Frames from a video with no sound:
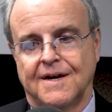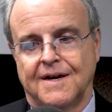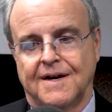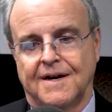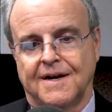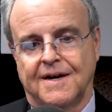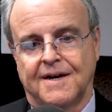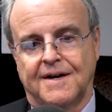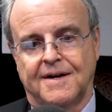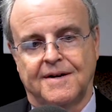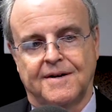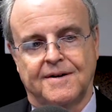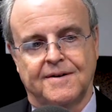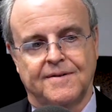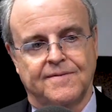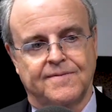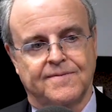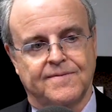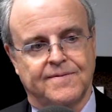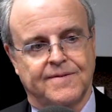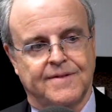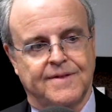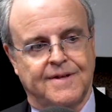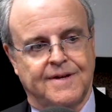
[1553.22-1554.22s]
of
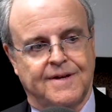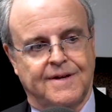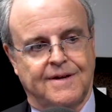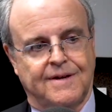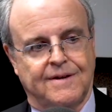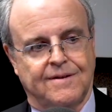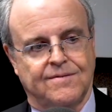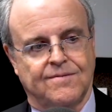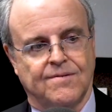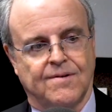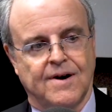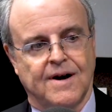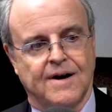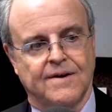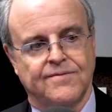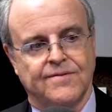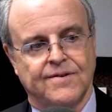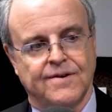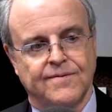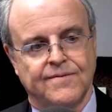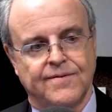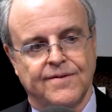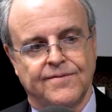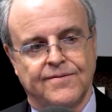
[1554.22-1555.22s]
the
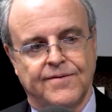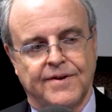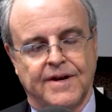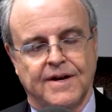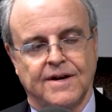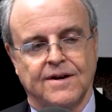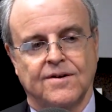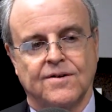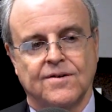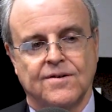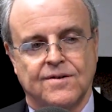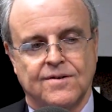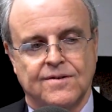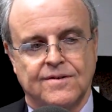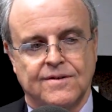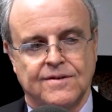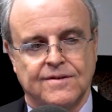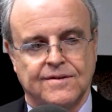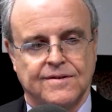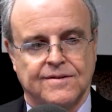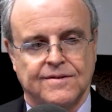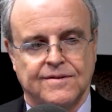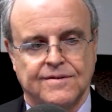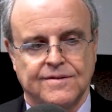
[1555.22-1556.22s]
driver of the
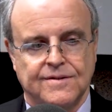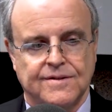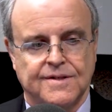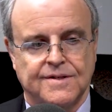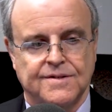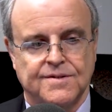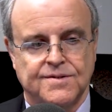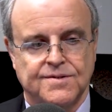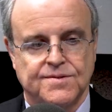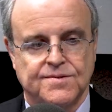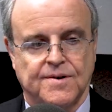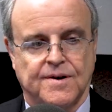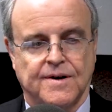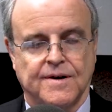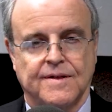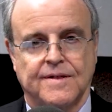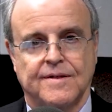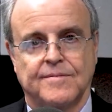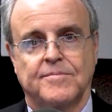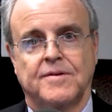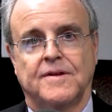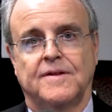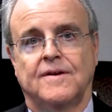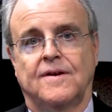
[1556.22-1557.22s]
vehicle that struck
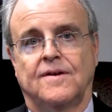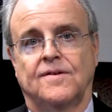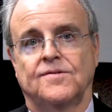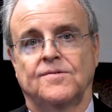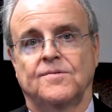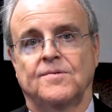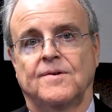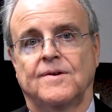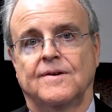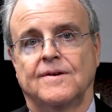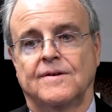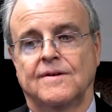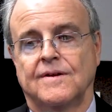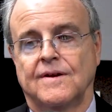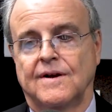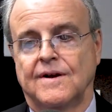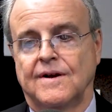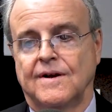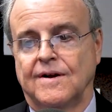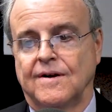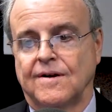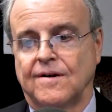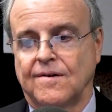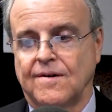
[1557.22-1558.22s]
the pedestrian
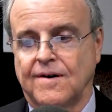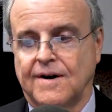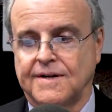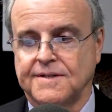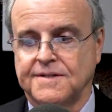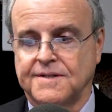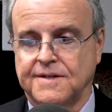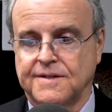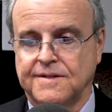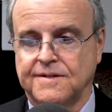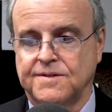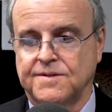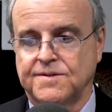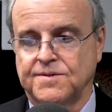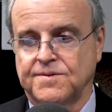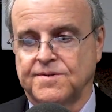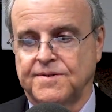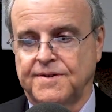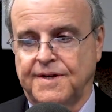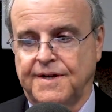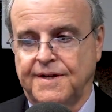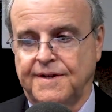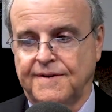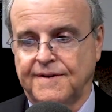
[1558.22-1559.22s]
crossing the
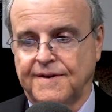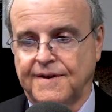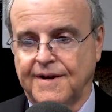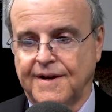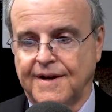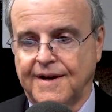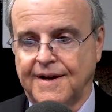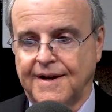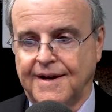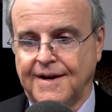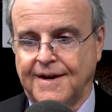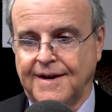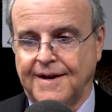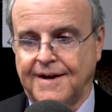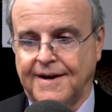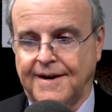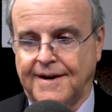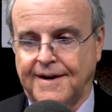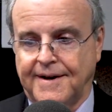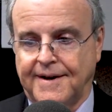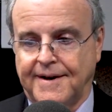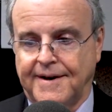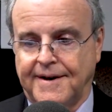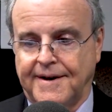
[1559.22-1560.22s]
street.
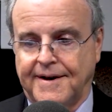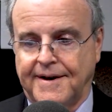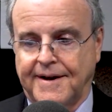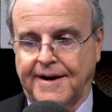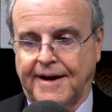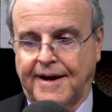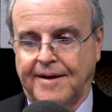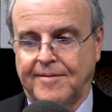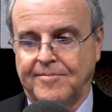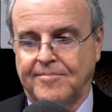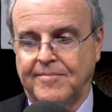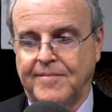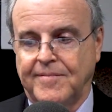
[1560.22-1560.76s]
And